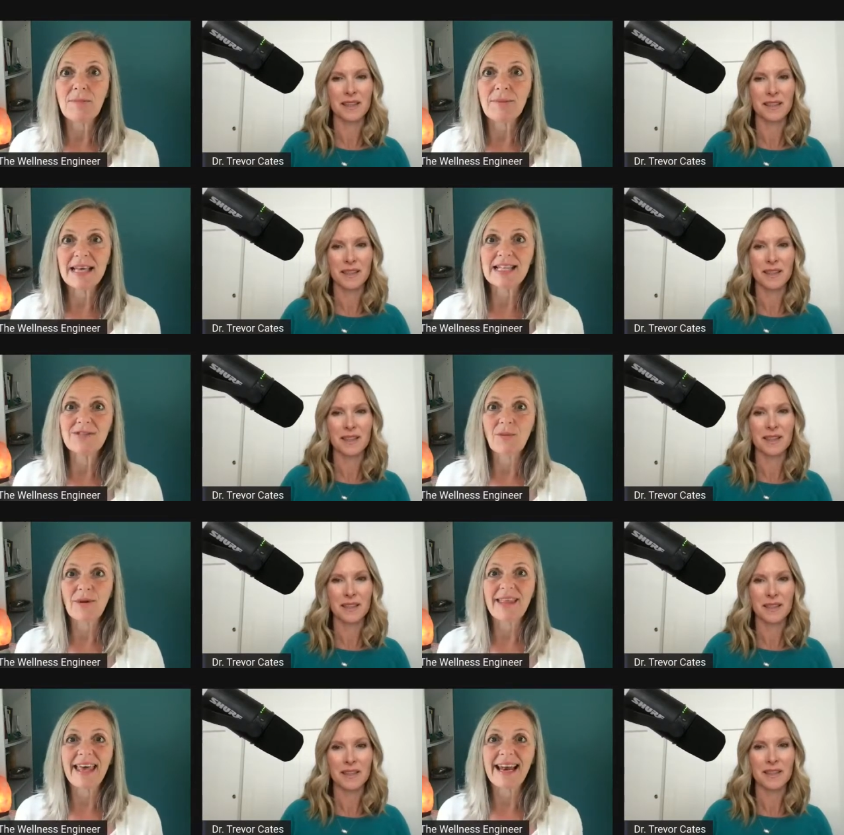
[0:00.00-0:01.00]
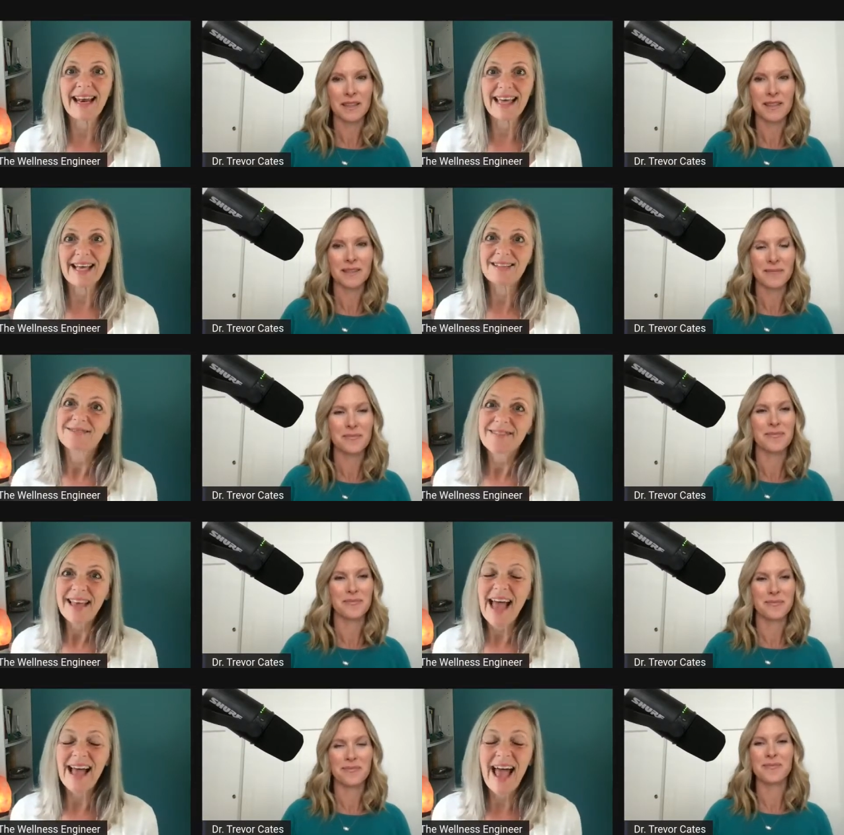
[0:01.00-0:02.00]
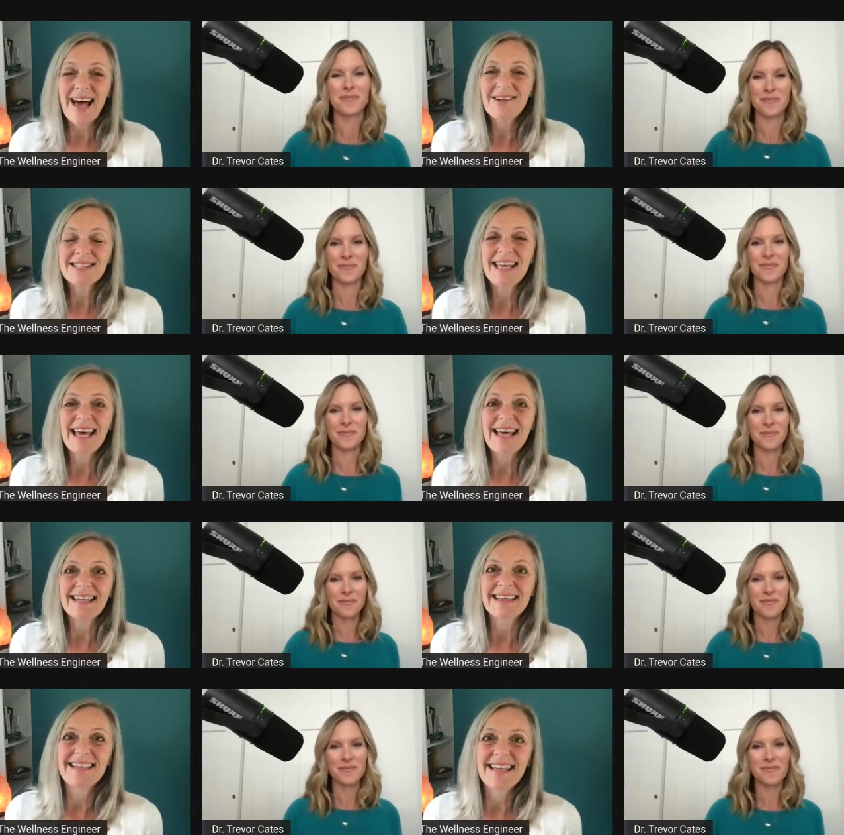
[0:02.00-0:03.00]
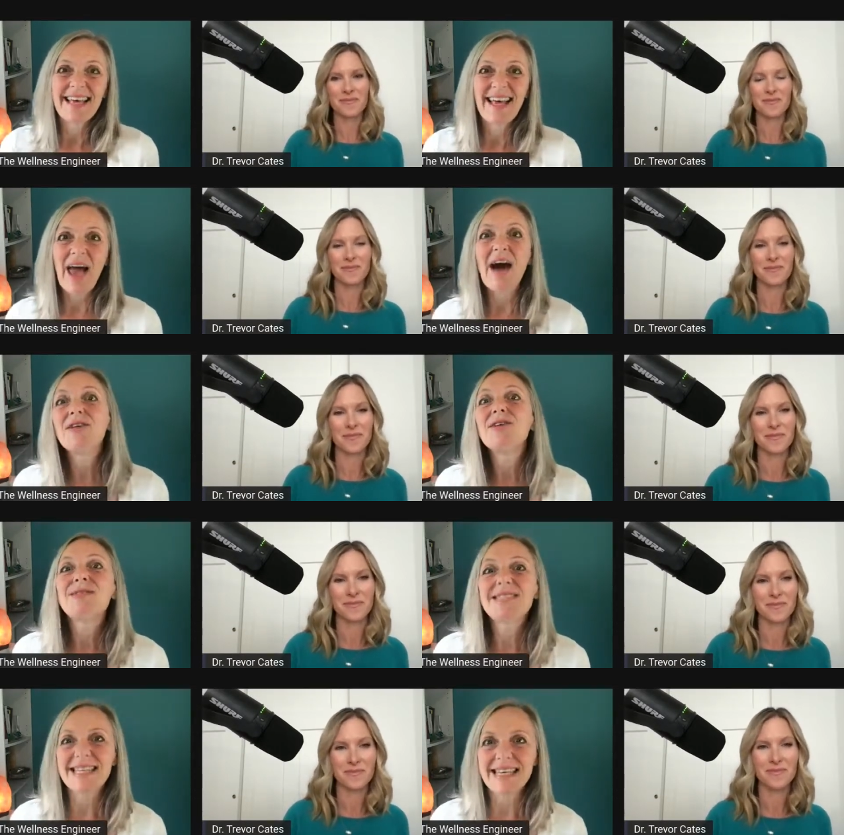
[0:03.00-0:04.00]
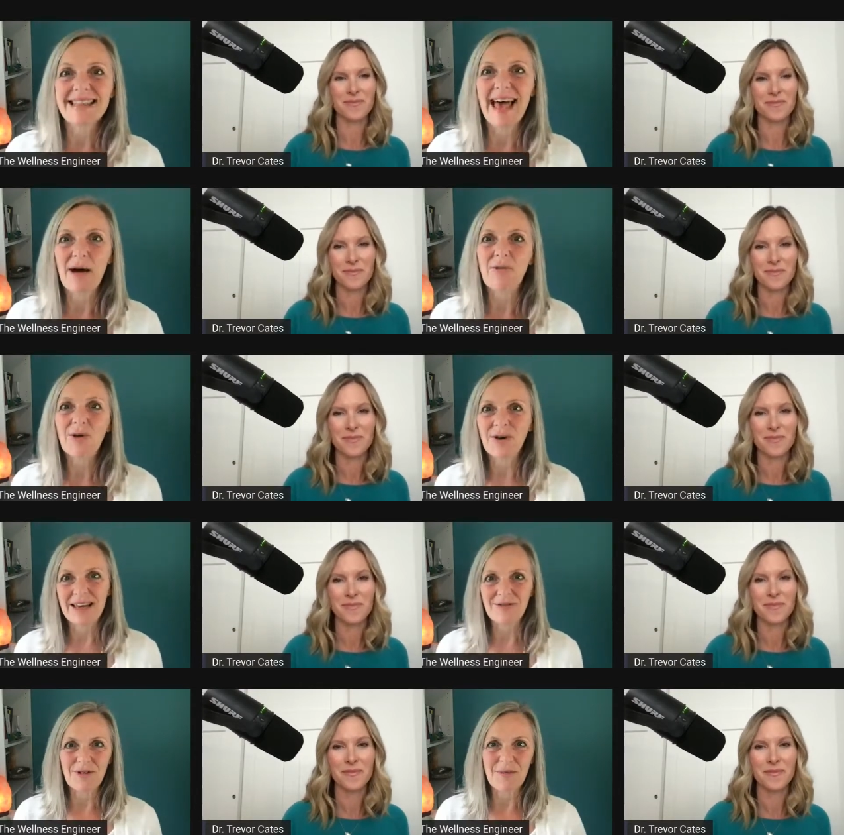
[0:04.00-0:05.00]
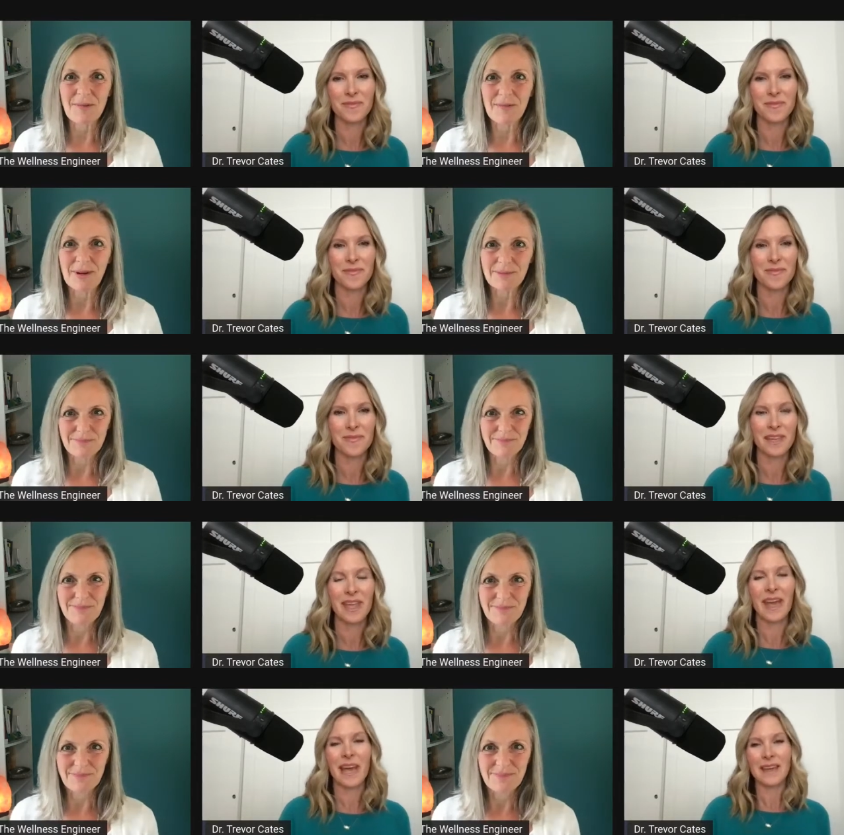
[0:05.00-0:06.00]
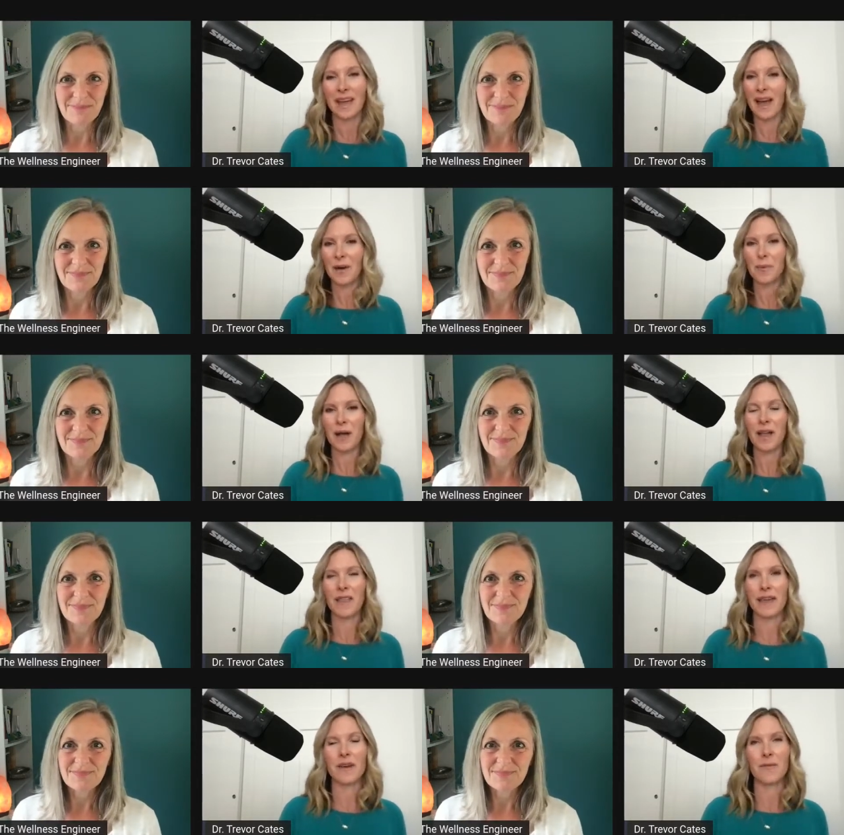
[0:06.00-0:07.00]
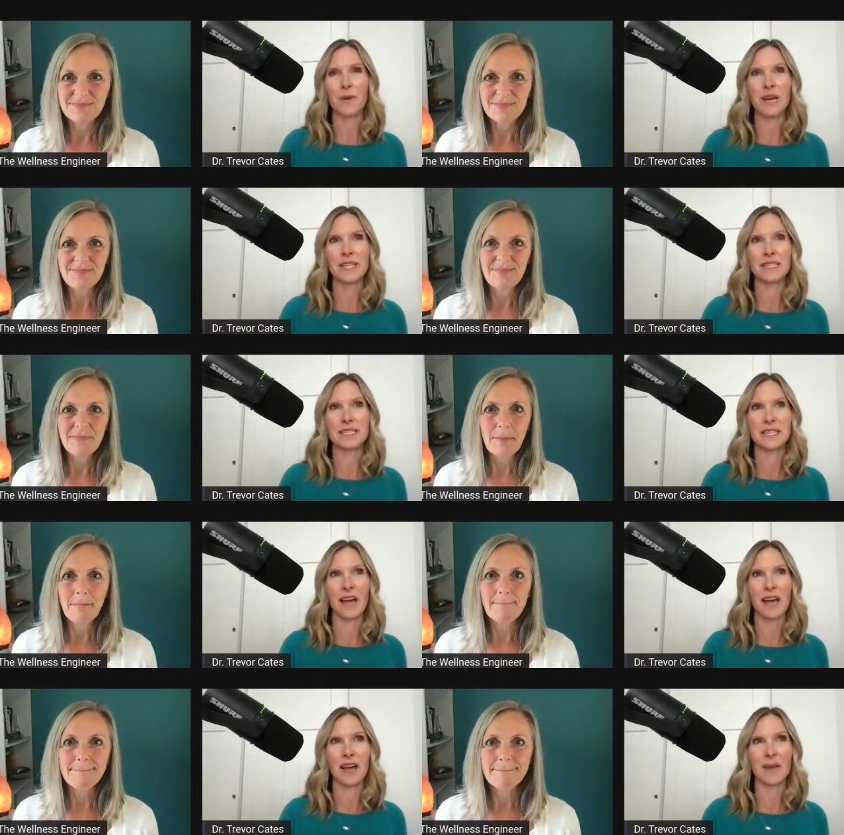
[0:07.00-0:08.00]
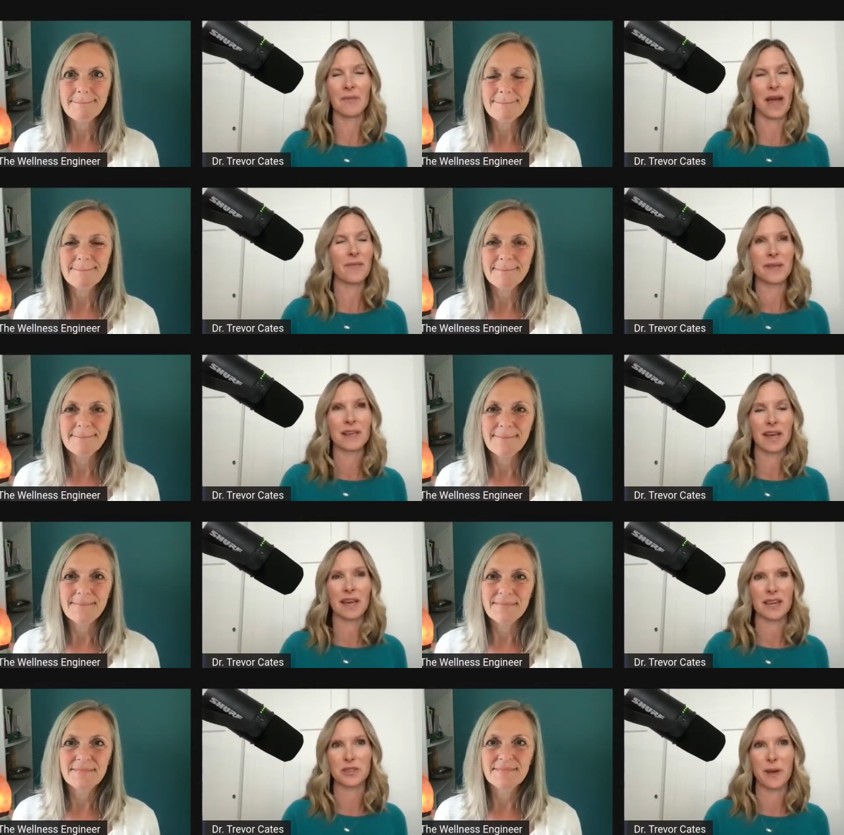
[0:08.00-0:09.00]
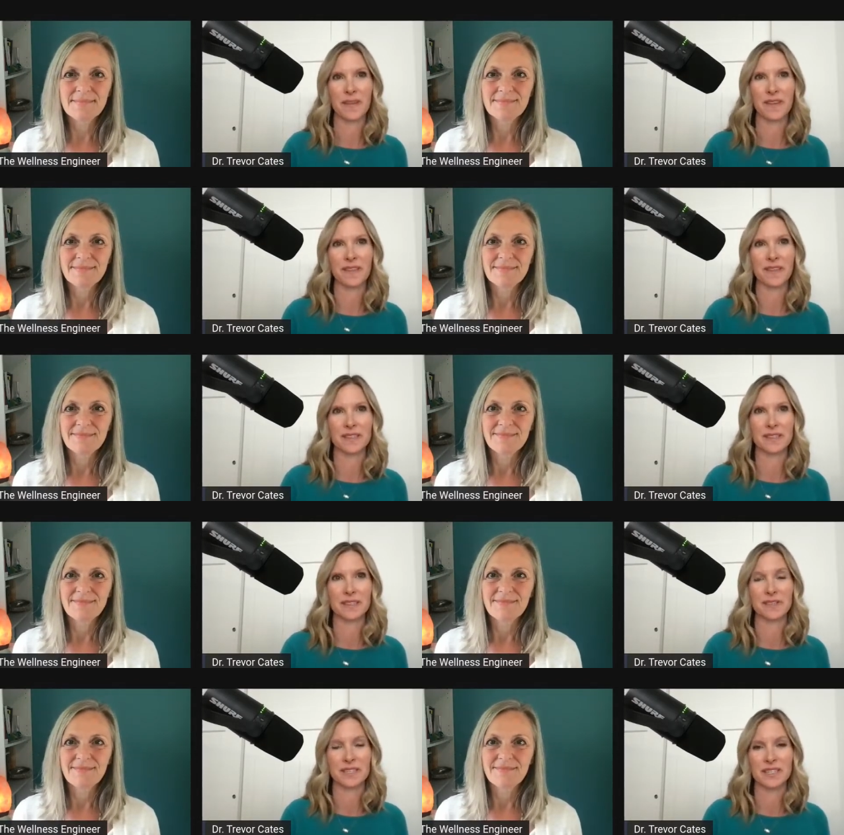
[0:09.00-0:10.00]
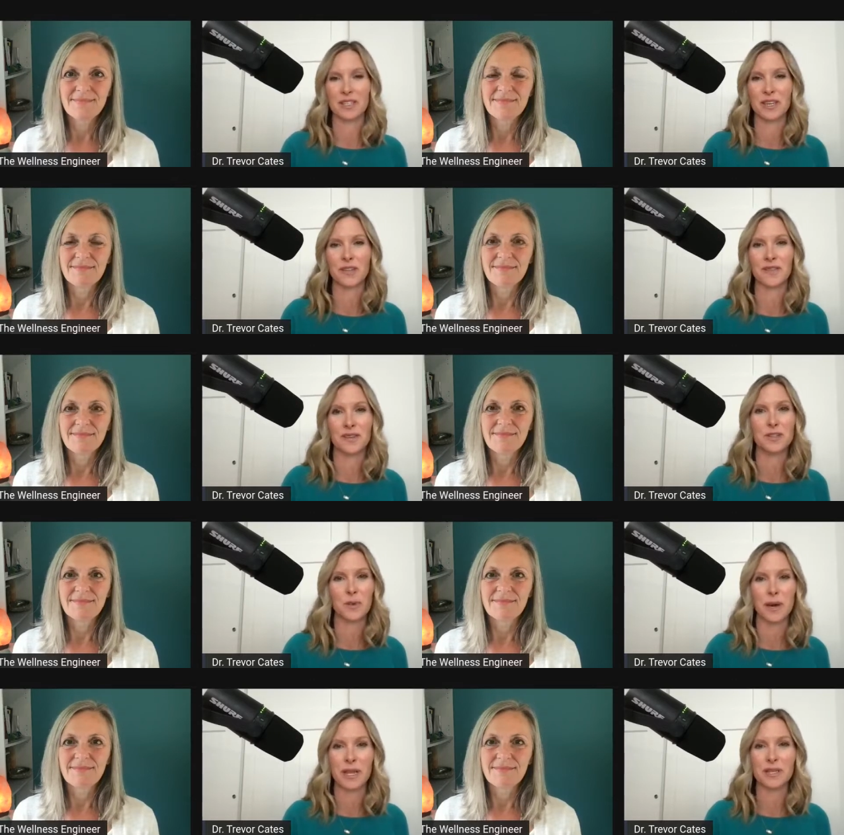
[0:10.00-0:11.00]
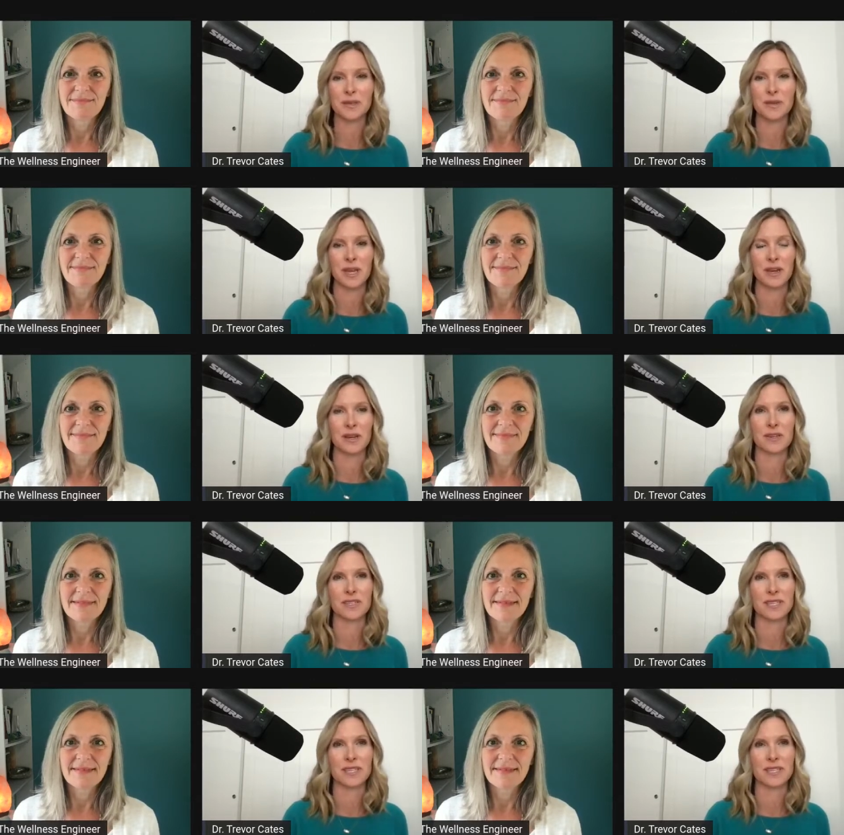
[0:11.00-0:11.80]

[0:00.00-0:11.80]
Speaker 1: begins from within like how does that how do you see that working for people
Speaker 2: yeah, well, it was. Um, I've mm-hmm. been an mm-hmm. naturopathic phys- physician for 22 years,